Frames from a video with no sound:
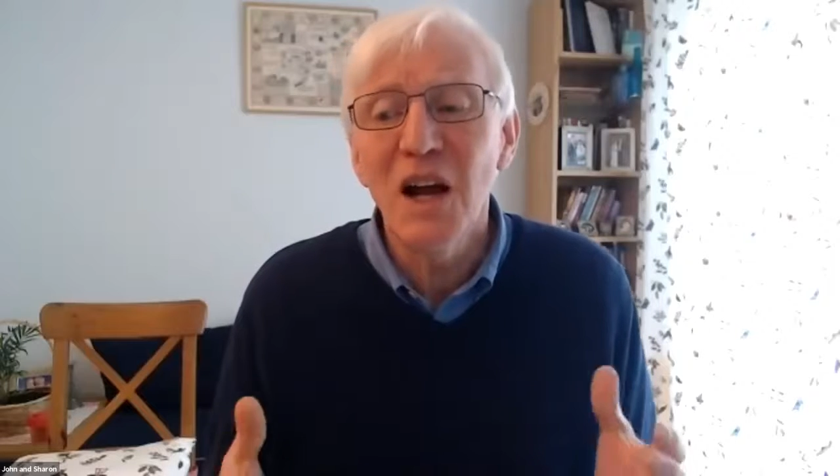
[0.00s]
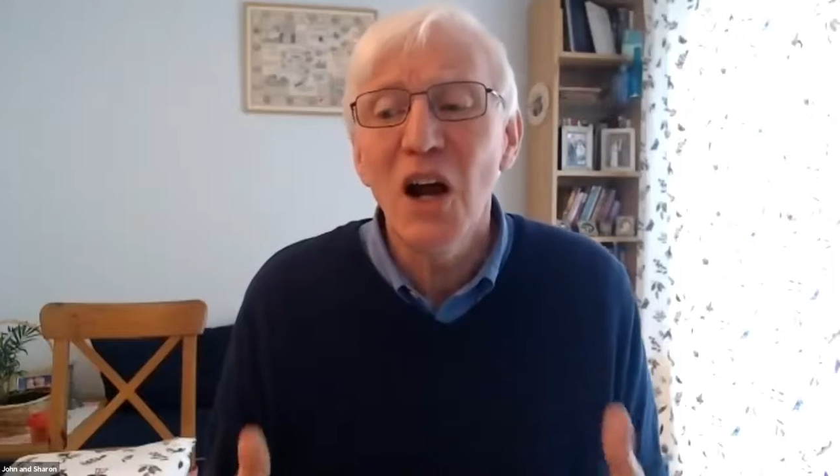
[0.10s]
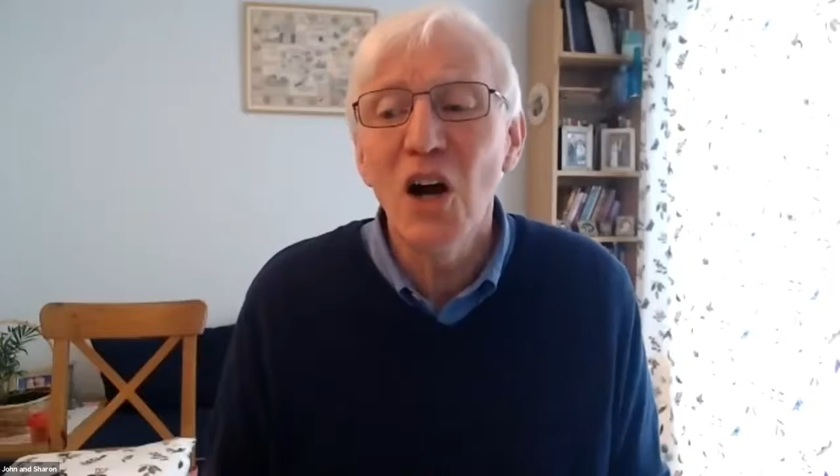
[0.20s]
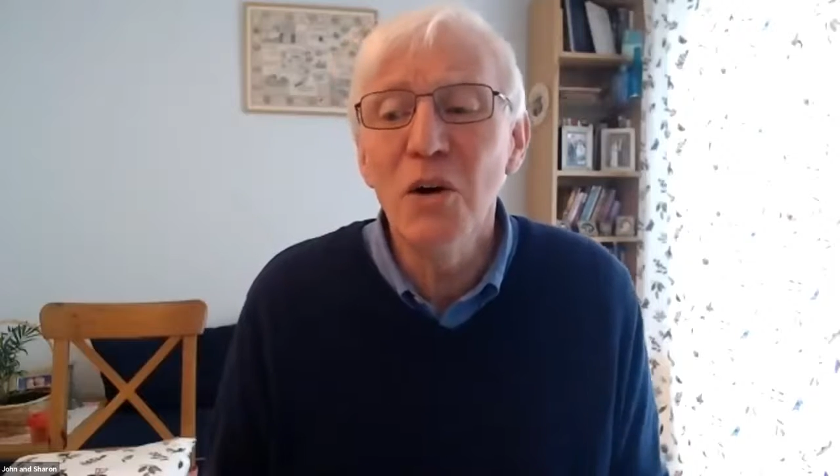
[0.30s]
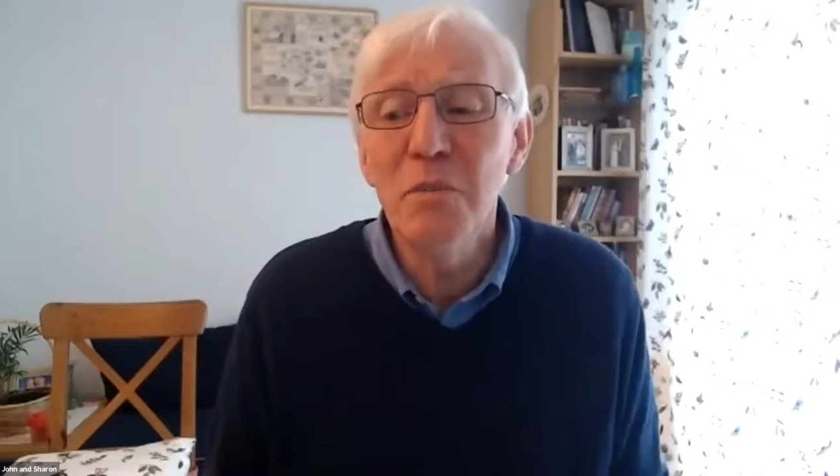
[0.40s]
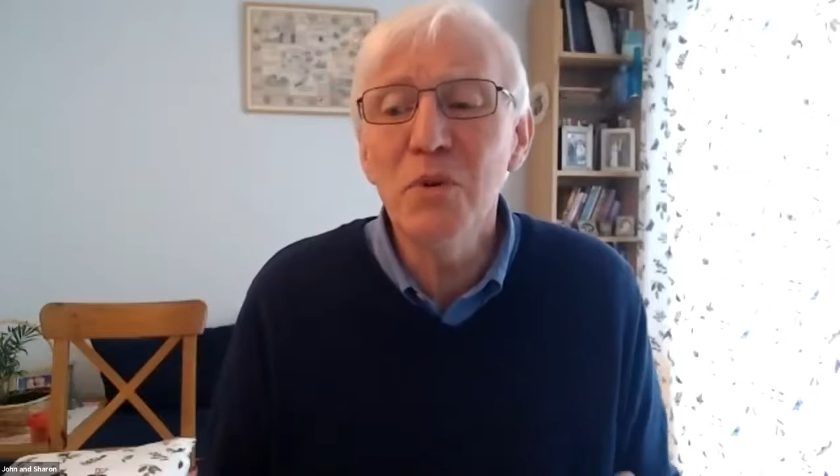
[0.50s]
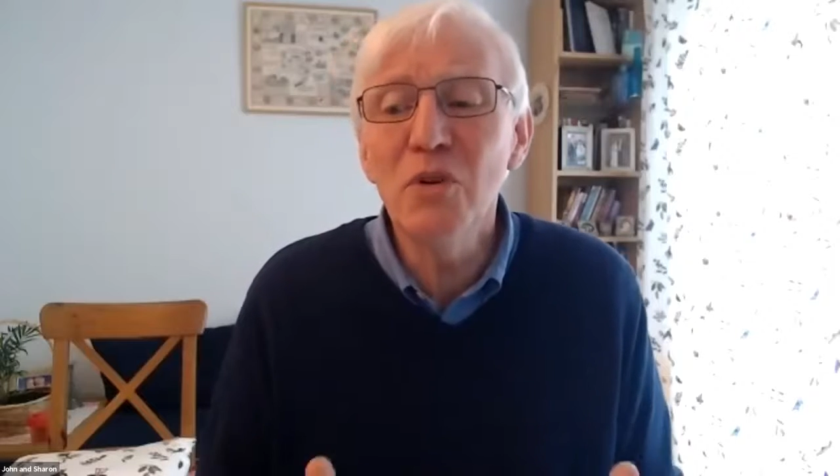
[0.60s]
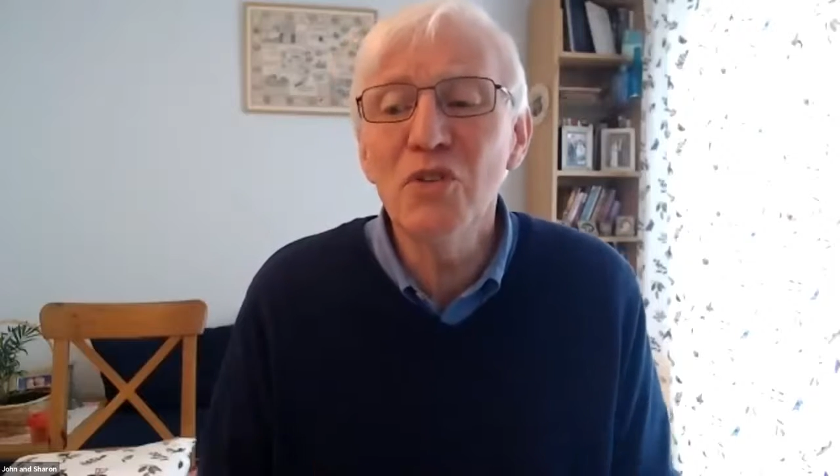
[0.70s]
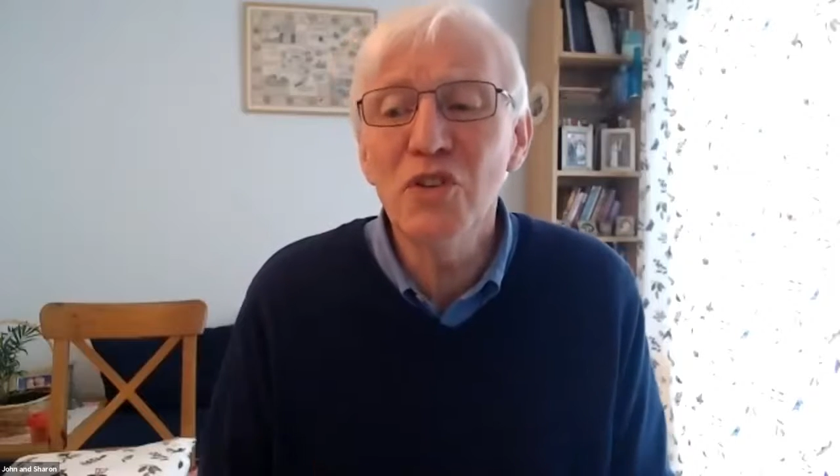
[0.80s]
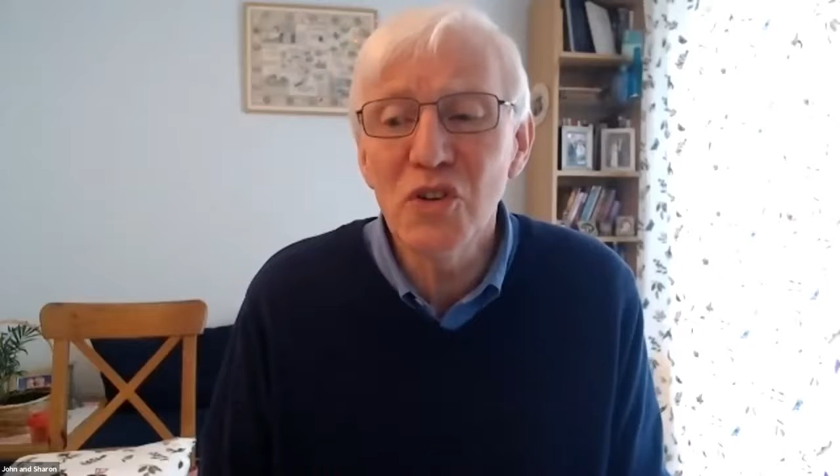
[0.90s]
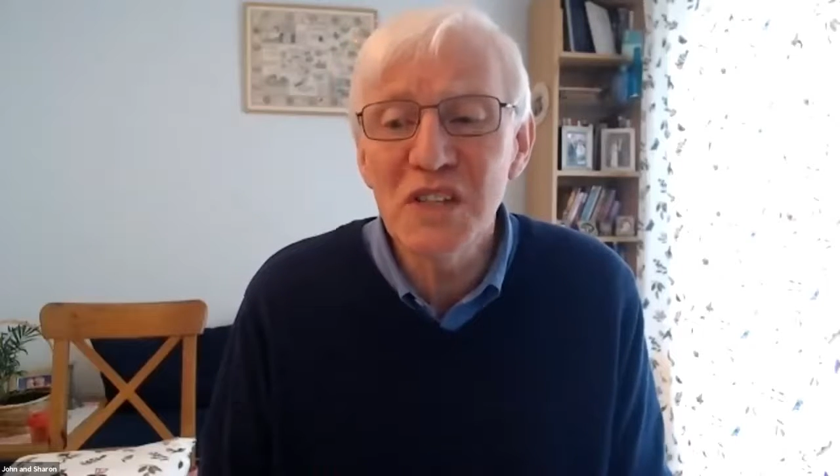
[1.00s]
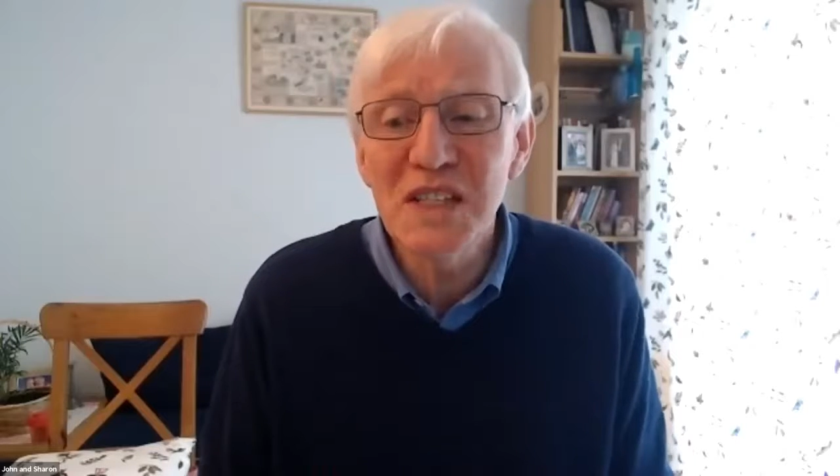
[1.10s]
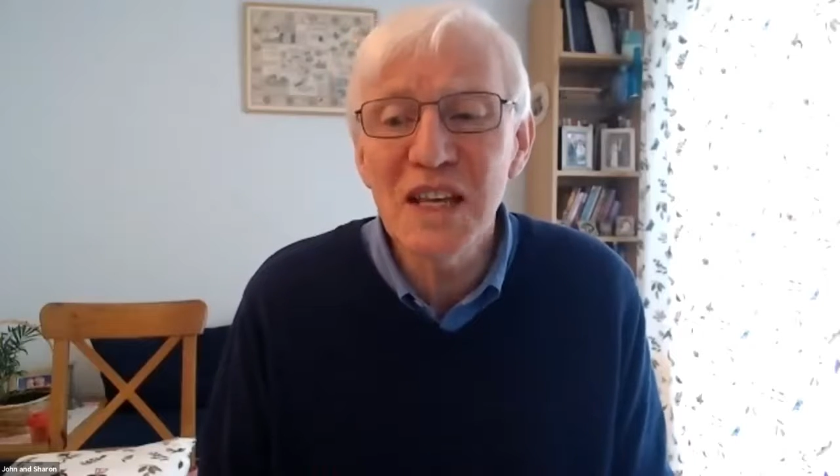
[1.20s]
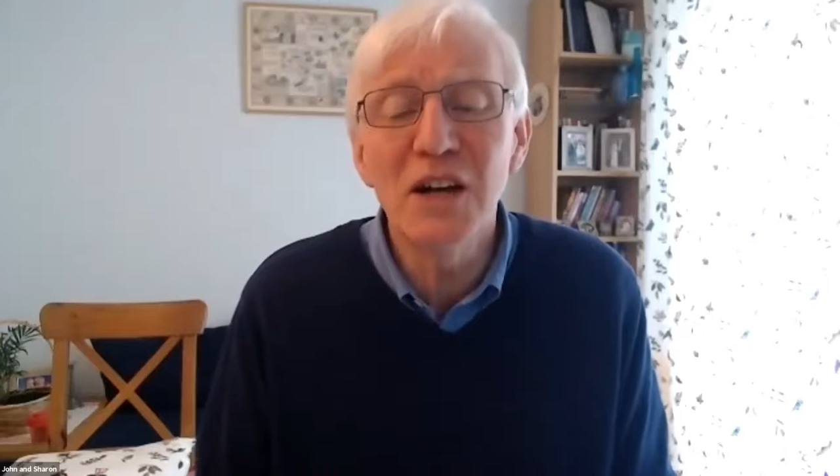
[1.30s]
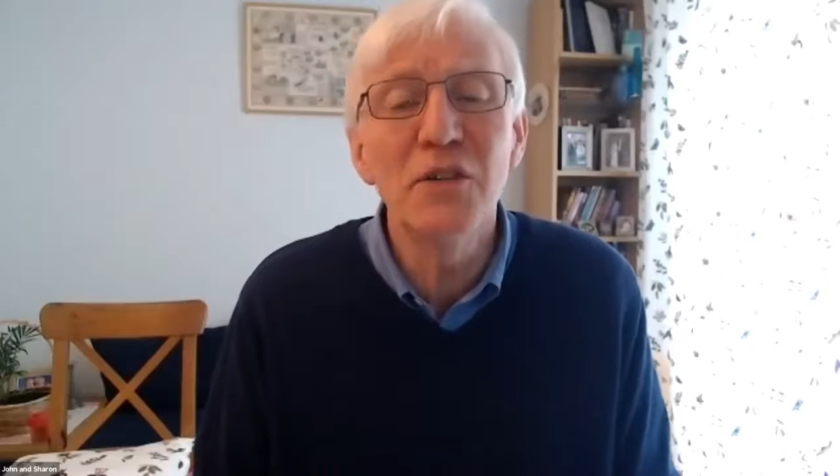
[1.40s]
humble
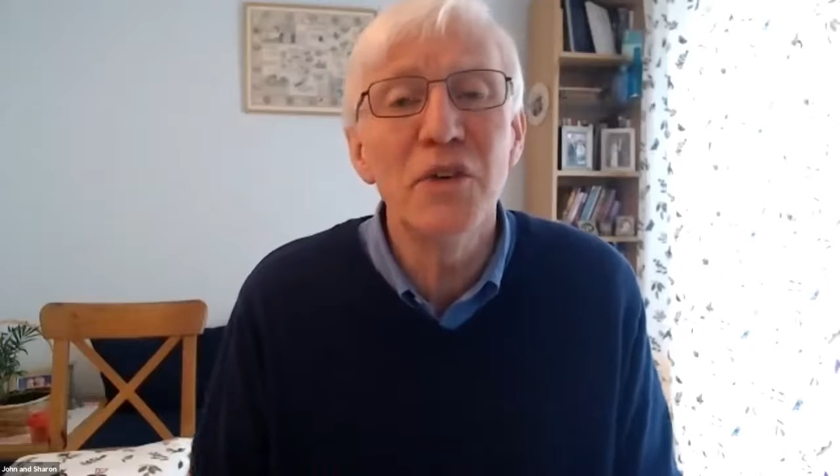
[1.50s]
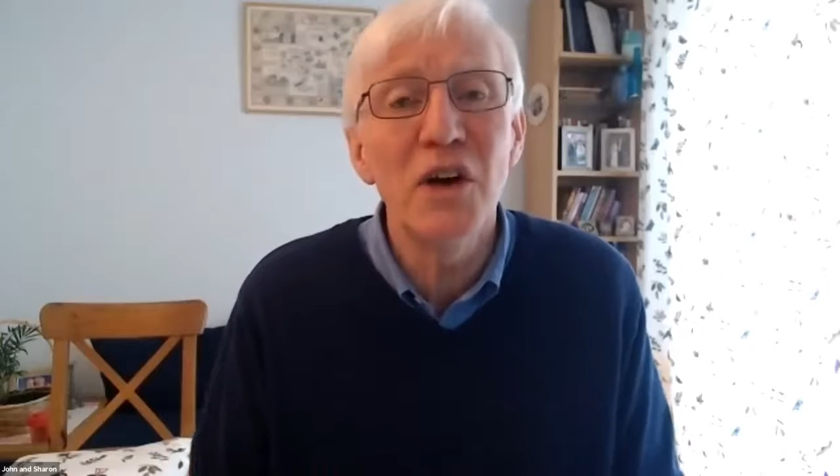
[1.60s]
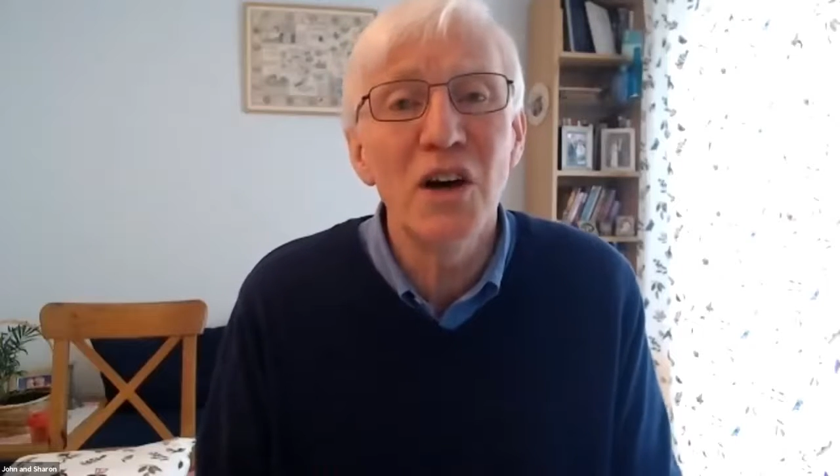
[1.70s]
yourself